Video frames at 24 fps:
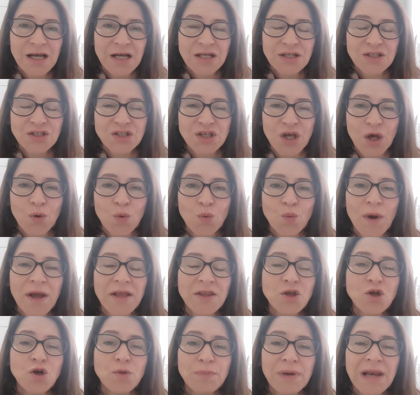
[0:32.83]
So when
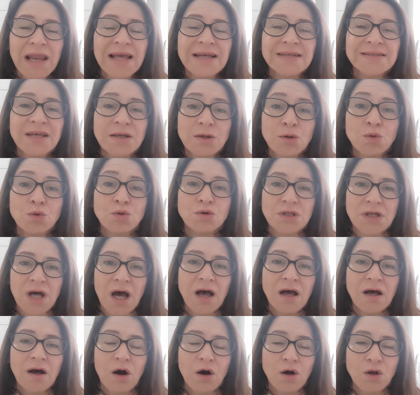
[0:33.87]
you place an
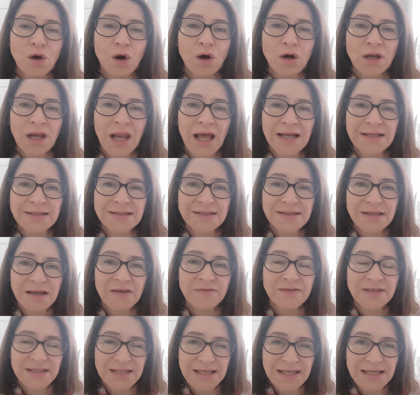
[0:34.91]
order on online
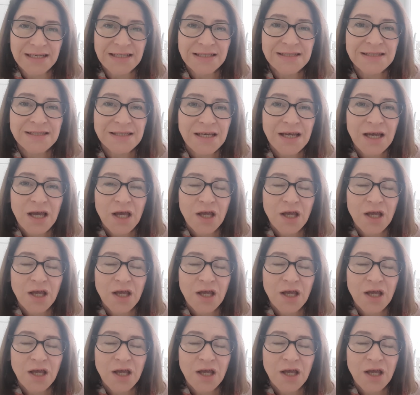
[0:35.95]
services,